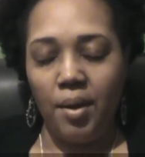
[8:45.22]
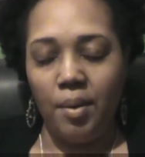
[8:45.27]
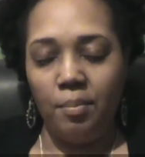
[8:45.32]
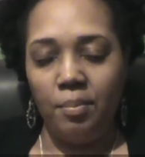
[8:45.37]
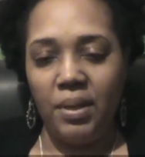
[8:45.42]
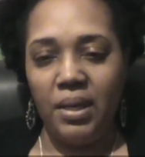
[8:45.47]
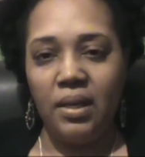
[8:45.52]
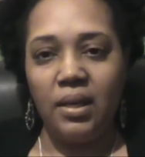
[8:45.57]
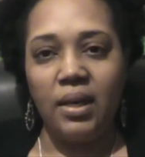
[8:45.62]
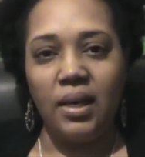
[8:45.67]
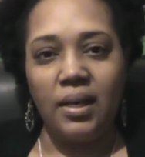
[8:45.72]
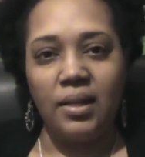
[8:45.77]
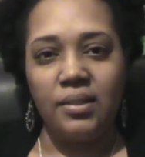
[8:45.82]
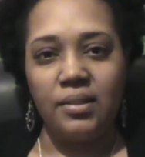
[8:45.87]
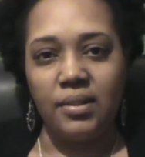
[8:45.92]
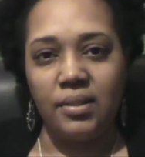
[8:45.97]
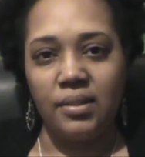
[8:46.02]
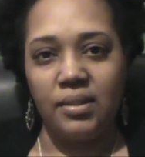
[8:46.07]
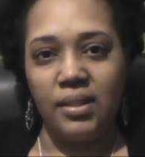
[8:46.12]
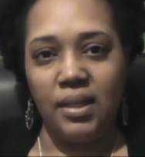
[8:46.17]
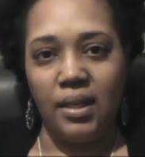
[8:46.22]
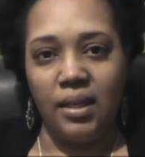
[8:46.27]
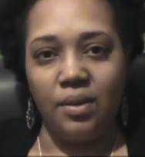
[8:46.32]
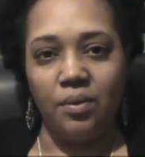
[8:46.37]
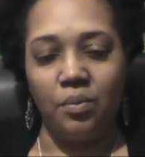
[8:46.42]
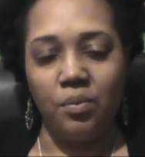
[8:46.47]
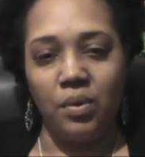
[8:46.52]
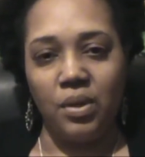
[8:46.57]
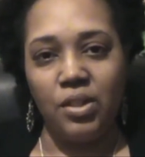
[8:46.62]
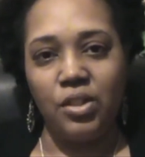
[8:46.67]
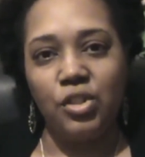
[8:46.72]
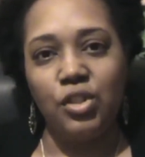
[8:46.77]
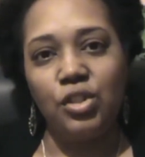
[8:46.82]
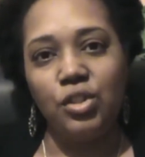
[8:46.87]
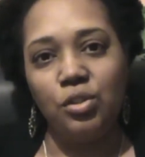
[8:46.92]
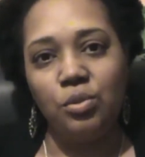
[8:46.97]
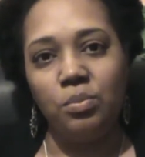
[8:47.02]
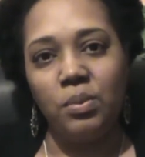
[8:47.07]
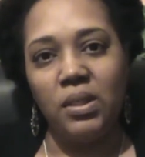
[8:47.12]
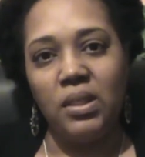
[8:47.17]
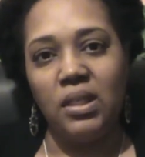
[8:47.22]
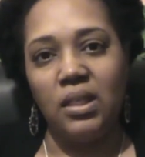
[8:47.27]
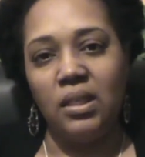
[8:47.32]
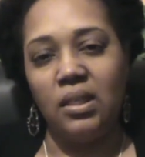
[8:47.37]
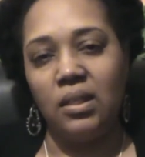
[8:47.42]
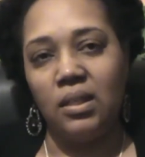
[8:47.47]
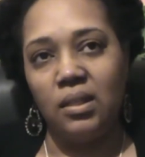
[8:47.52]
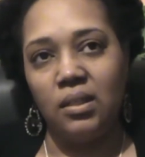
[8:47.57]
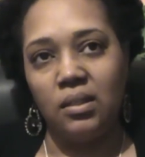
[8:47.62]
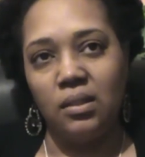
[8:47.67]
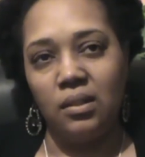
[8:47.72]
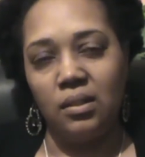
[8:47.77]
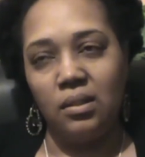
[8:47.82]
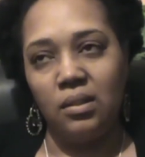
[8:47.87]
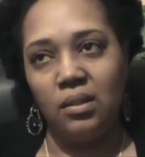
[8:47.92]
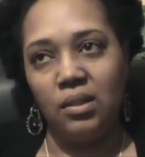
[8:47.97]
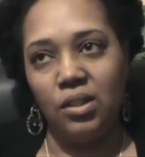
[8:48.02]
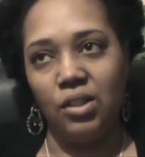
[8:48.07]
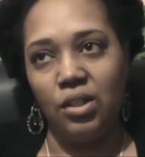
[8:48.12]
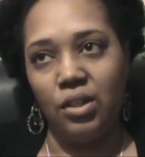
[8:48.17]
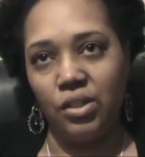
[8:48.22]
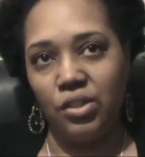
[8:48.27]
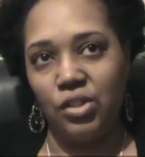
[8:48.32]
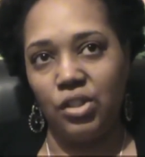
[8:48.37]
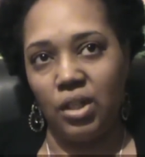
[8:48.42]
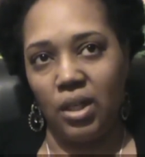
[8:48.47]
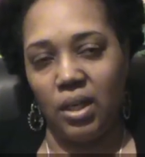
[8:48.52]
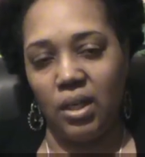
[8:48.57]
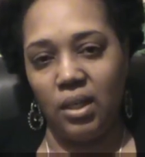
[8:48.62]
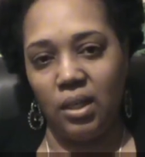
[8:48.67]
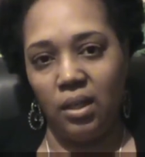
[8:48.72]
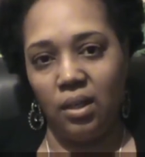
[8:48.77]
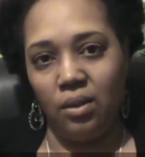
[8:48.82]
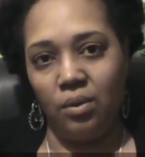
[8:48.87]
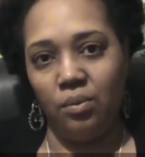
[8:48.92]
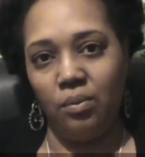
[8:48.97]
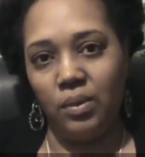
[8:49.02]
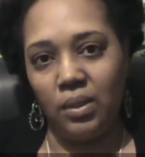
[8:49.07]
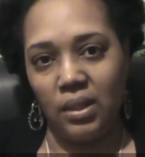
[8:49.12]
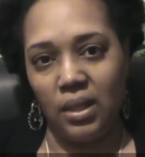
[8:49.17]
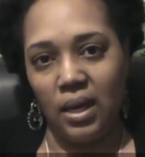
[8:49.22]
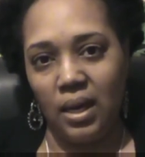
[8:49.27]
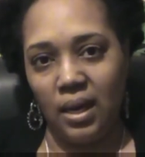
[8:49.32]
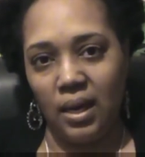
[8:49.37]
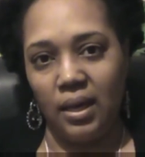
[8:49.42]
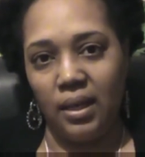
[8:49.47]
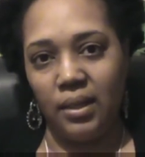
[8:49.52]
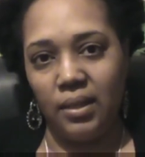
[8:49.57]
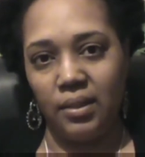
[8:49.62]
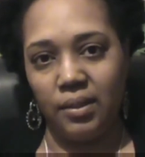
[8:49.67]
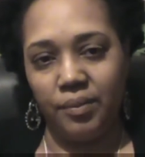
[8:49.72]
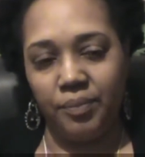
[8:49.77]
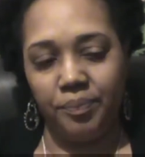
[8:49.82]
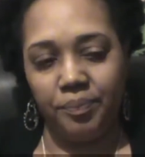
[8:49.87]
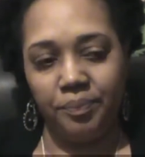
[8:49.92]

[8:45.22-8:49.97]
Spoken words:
Be conscious that once you begin your journey with Aya,